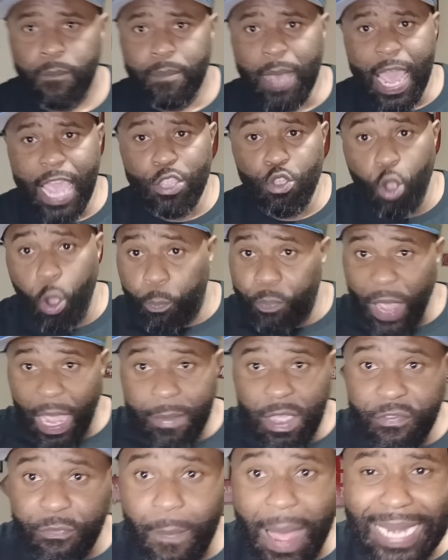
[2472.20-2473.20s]
man, you gonna pay
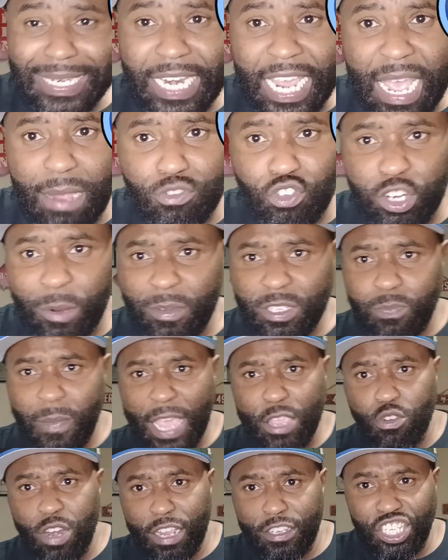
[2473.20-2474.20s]
me for my damn trimmers, man?
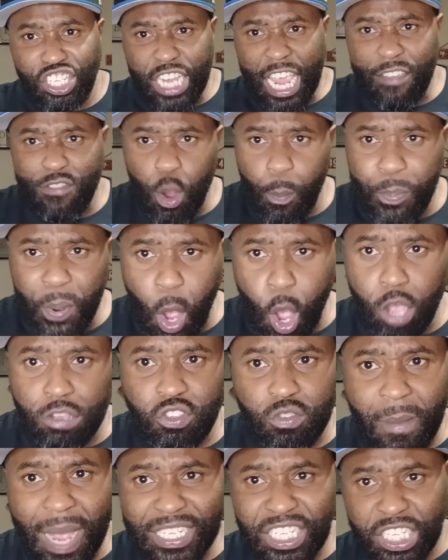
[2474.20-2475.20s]
You done shave your balls
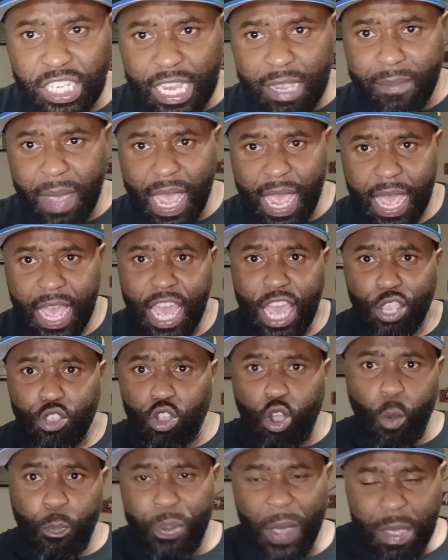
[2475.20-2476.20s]
with my shit, man. You
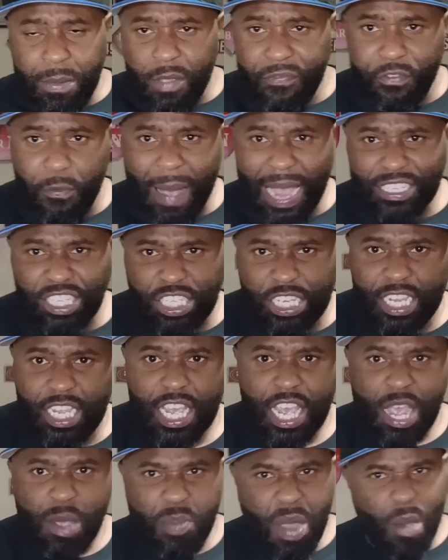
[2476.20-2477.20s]
gonna pay me for my
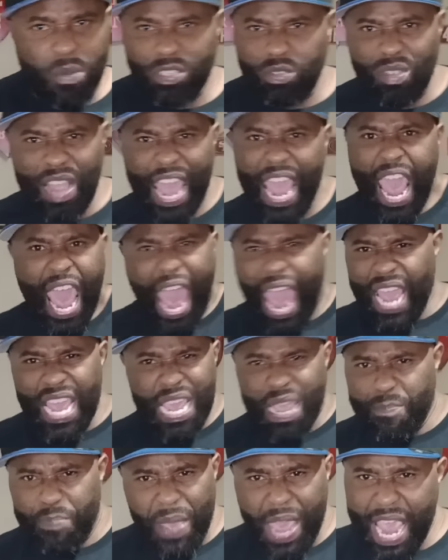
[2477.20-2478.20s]
shit? Bubbles was like, I
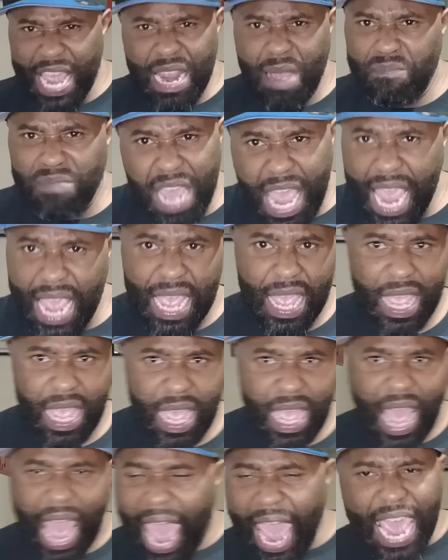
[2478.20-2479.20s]
ain't paying up nothing.
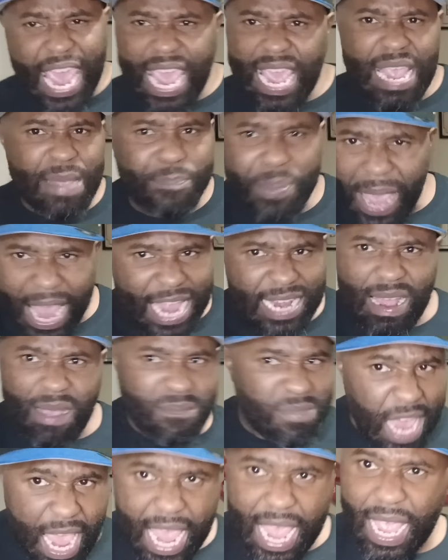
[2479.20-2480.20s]
I ain't paying up
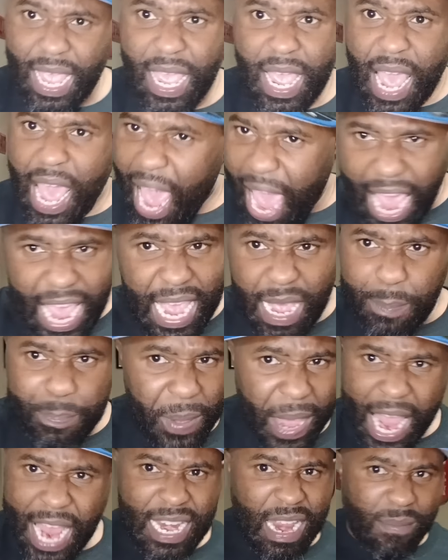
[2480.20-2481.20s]
nothing. I ain't
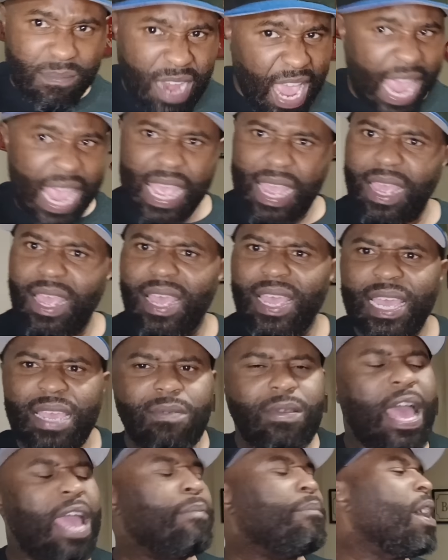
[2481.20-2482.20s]
paying up nothing. He
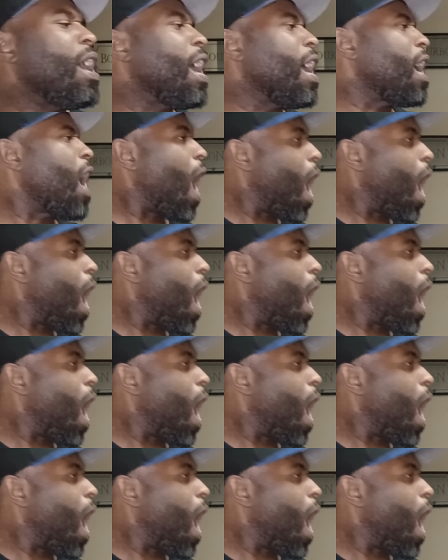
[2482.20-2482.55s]
like, man,